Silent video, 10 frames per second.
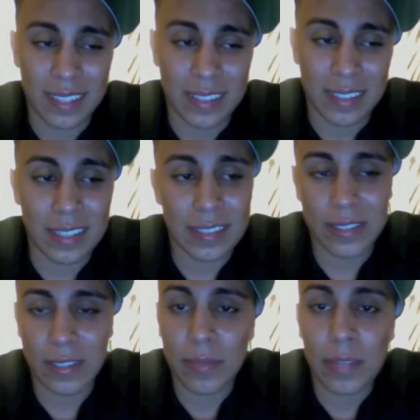This is
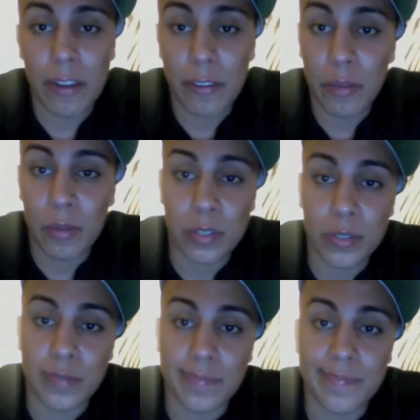something I really want
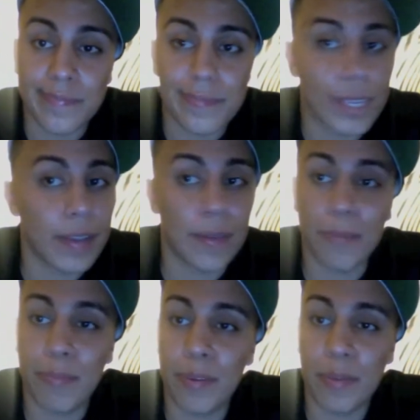to do. They
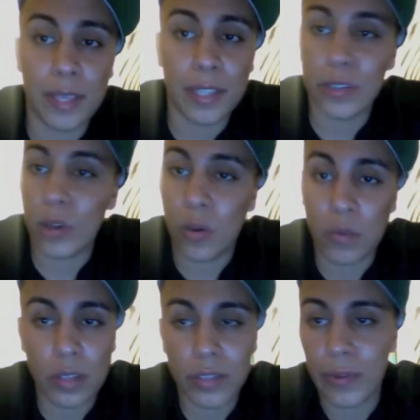put me into a whole
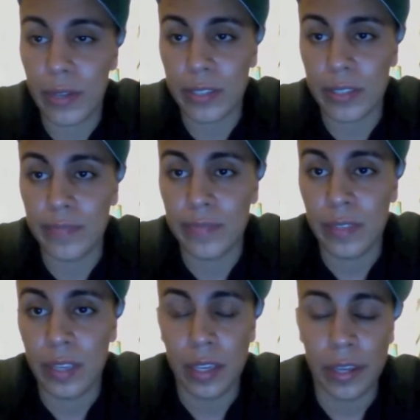nother direction.
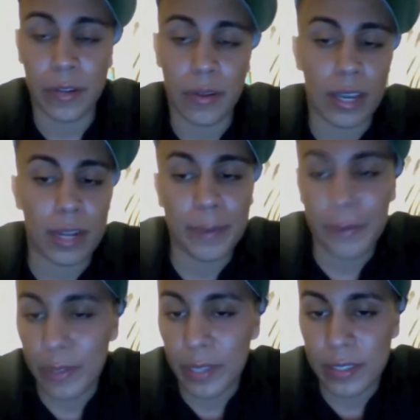You know, I gotta be
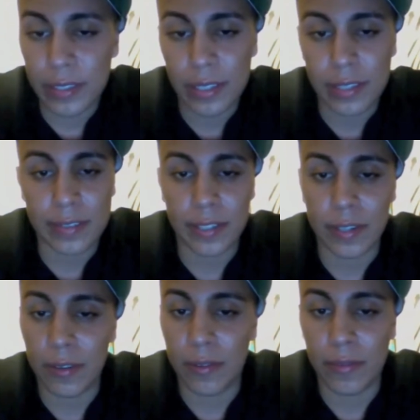realistic. You
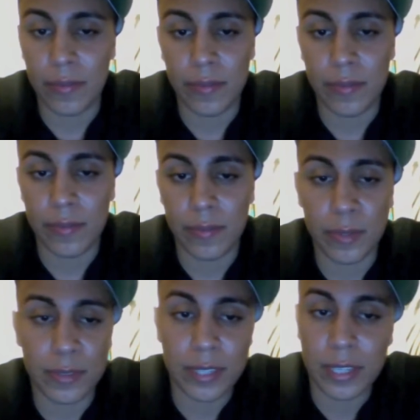know,
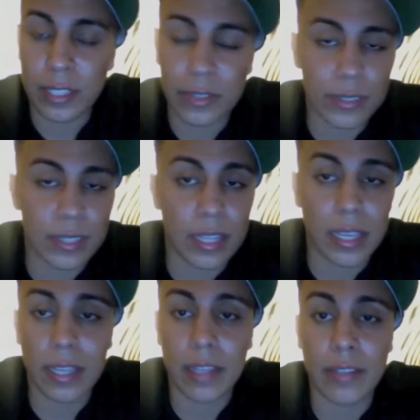music industry is not
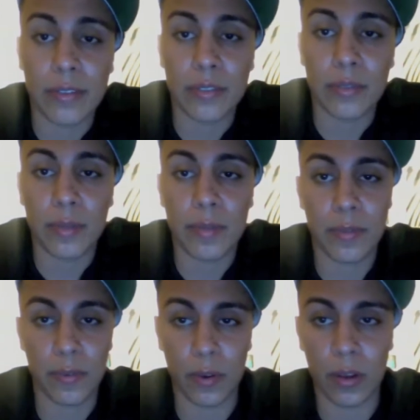like it used to be
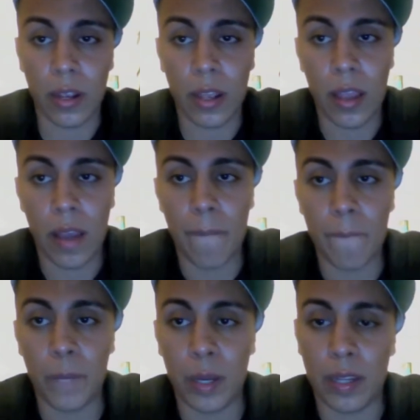before,
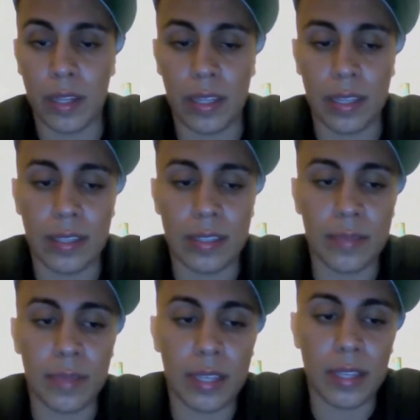but it
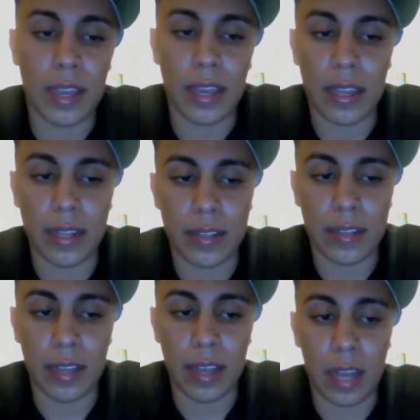doesn't mean that
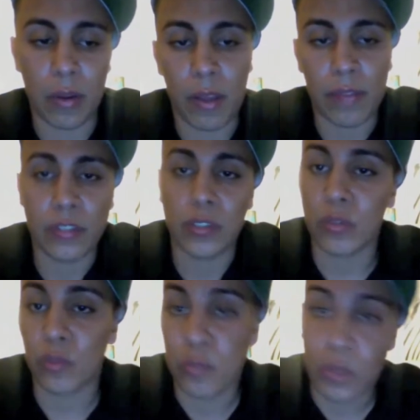I don't have to still
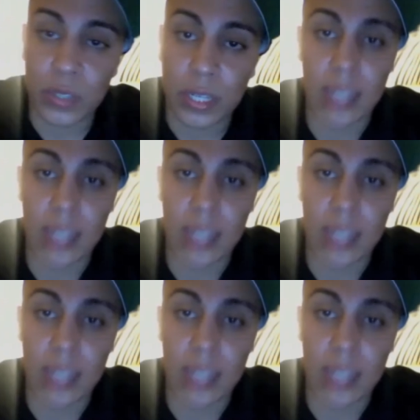do music.